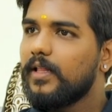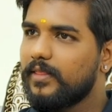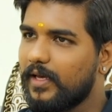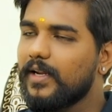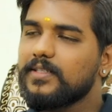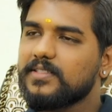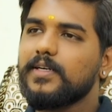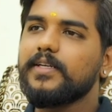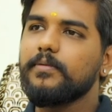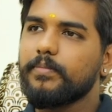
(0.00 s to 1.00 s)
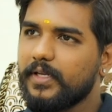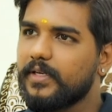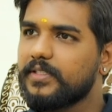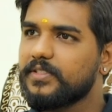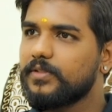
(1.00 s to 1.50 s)
There are certain
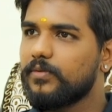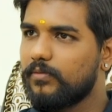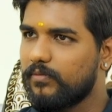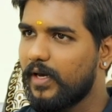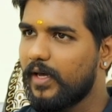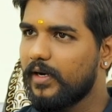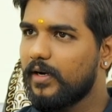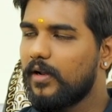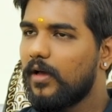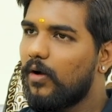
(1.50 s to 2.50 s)
periods where